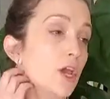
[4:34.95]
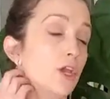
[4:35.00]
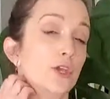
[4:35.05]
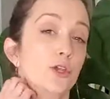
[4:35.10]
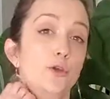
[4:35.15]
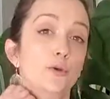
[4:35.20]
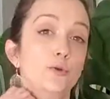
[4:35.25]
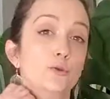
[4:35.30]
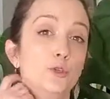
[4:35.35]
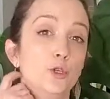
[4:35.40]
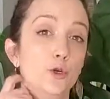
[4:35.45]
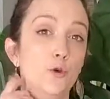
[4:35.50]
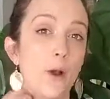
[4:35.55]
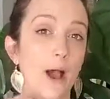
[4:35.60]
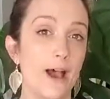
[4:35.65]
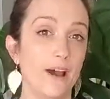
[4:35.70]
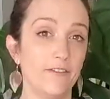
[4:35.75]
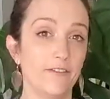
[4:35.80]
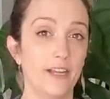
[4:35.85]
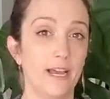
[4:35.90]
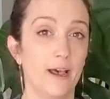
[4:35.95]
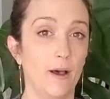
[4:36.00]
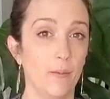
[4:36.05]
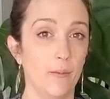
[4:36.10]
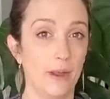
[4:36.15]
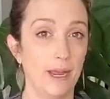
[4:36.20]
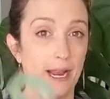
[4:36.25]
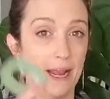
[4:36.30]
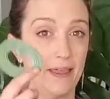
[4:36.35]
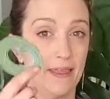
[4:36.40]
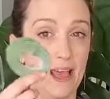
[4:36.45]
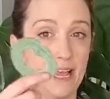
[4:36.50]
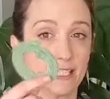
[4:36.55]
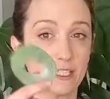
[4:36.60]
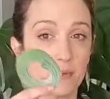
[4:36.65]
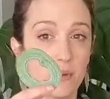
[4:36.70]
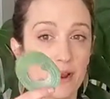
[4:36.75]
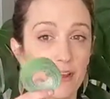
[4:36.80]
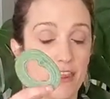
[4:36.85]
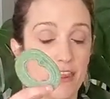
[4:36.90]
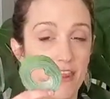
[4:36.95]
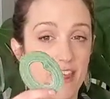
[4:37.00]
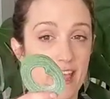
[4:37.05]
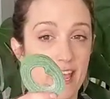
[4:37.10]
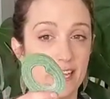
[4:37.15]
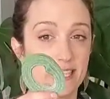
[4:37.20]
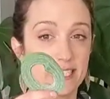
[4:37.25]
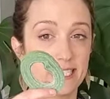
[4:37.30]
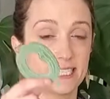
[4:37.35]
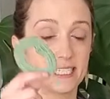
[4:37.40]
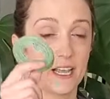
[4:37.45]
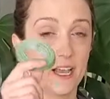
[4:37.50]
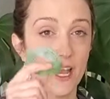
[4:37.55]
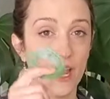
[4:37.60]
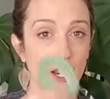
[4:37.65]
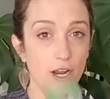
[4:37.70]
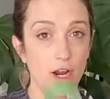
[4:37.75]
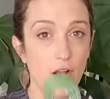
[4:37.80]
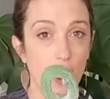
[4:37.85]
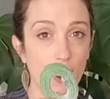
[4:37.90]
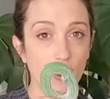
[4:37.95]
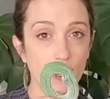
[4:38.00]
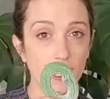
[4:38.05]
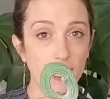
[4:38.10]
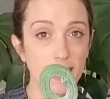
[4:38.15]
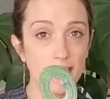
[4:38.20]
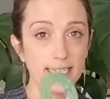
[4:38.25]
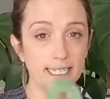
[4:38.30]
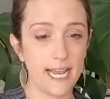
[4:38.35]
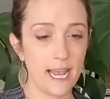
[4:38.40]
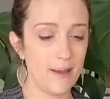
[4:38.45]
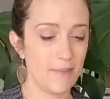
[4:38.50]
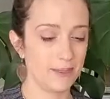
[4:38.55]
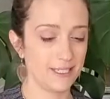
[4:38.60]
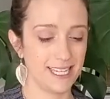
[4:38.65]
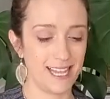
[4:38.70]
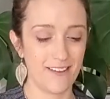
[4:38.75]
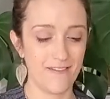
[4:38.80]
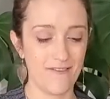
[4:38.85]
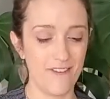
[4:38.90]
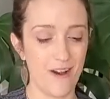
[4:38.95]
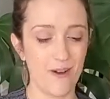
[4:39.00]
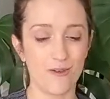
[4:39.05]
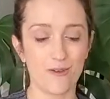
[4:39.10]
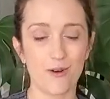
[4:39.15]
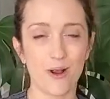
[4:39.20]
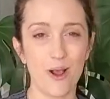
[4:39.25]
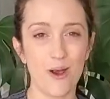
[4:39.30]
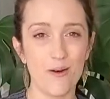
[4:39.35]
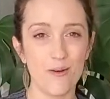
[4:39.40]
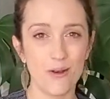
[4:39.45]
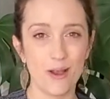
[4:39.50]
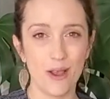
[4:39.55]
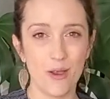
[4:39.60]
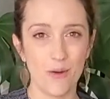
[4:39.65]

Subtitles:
You do have to help it, and that's where this gardening tape, it's like Velcro.